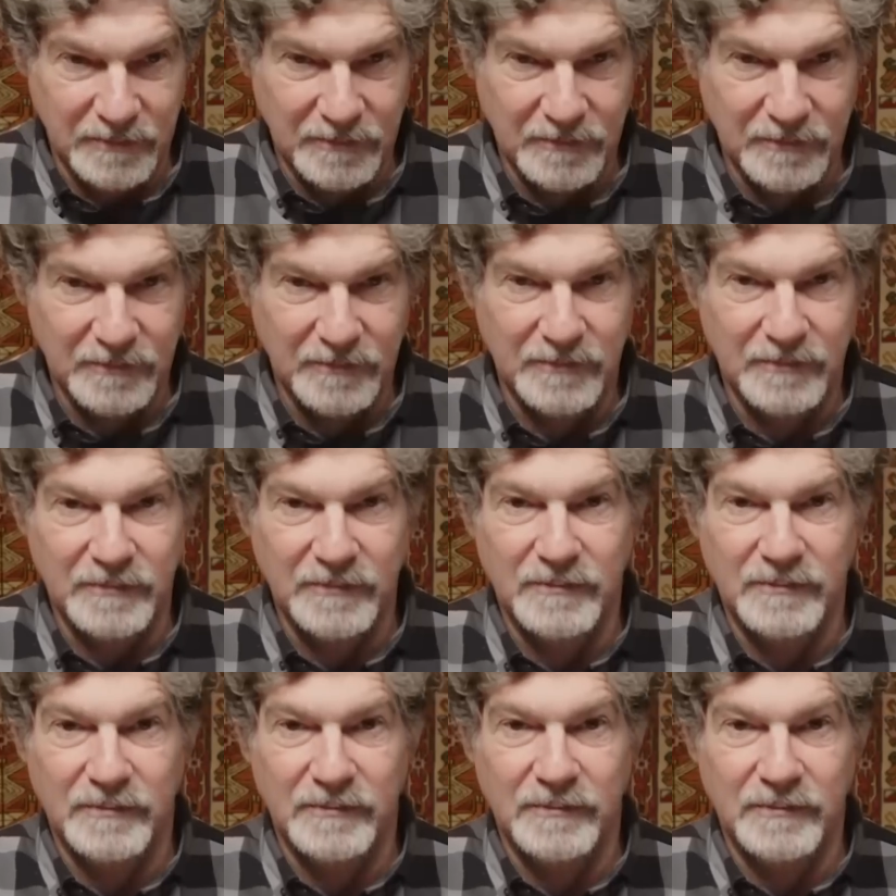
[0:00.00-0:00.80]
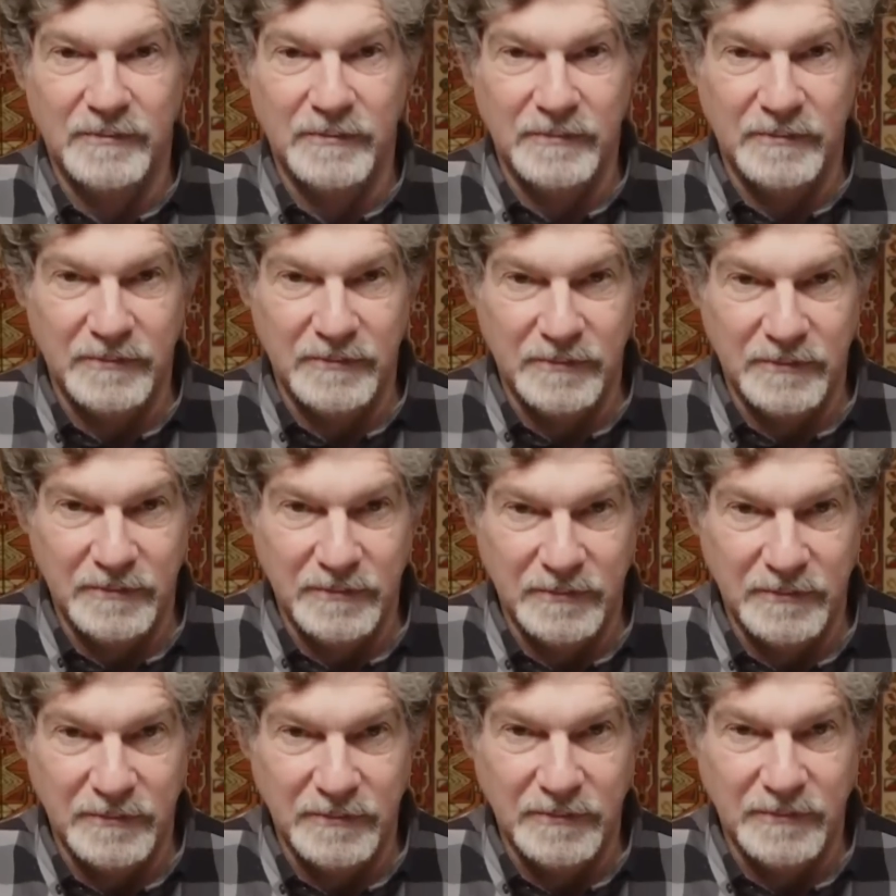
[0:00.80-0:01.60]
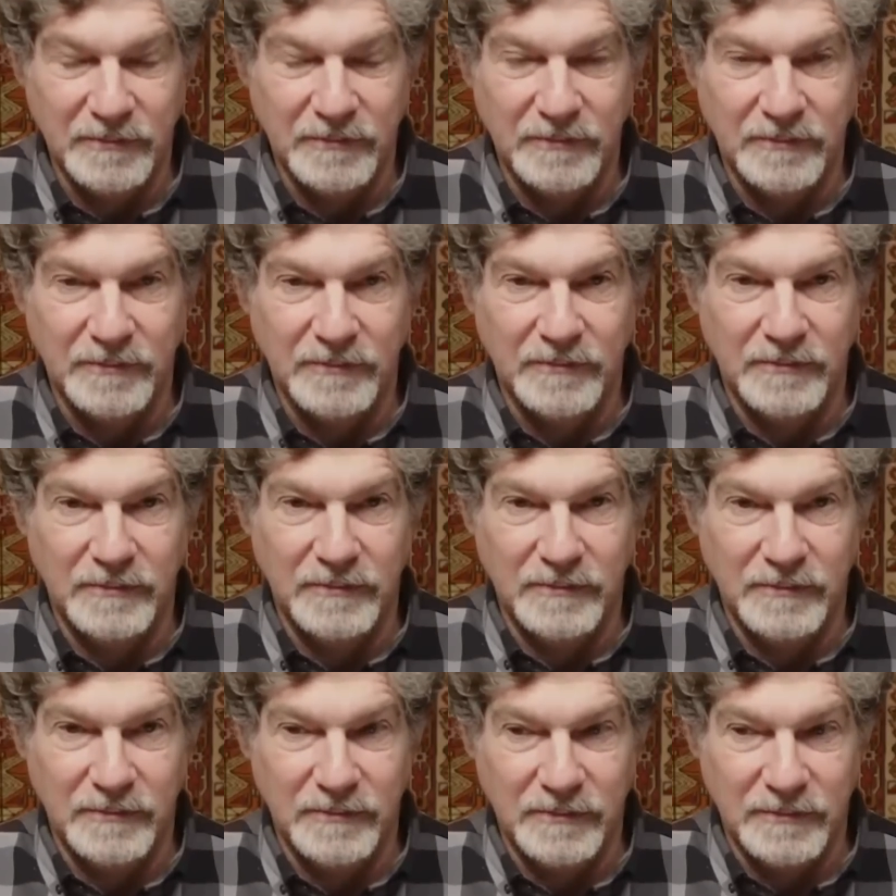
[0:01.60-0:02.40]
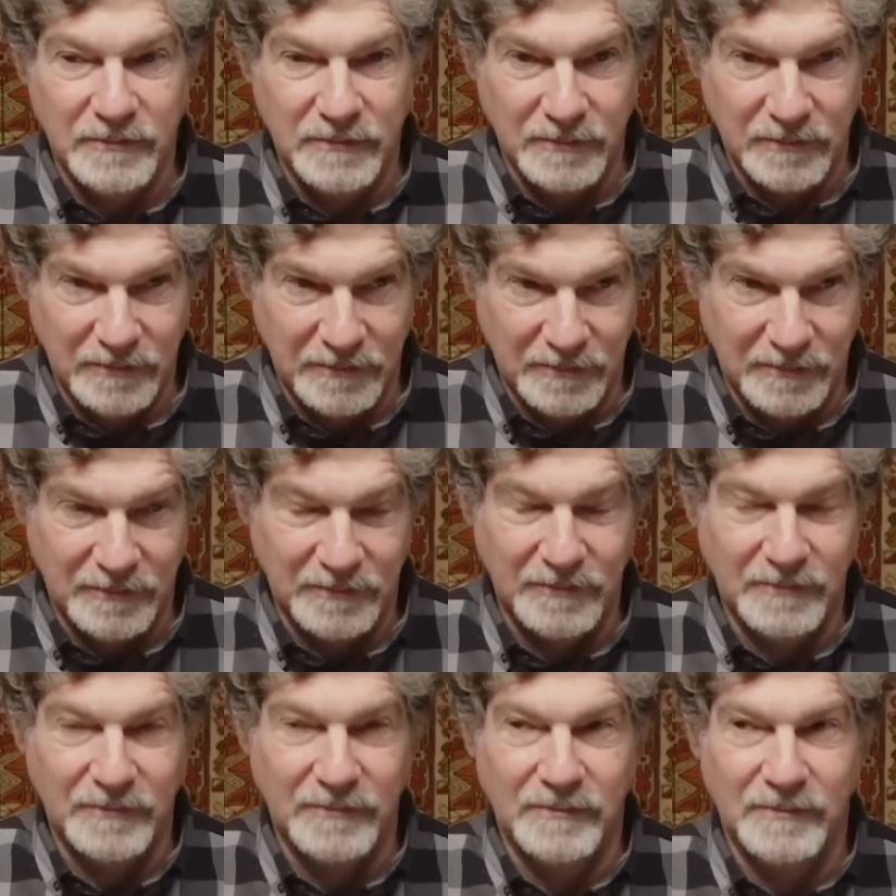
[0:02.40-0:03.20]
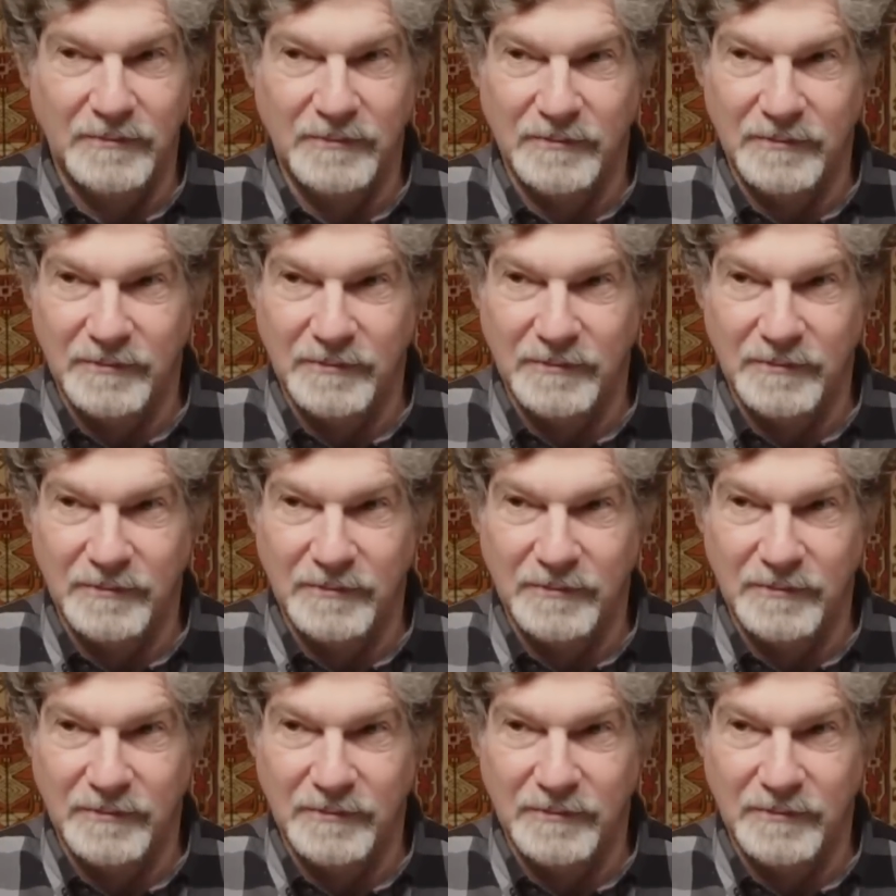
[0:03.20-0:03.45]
No words are spoken by the person on screen.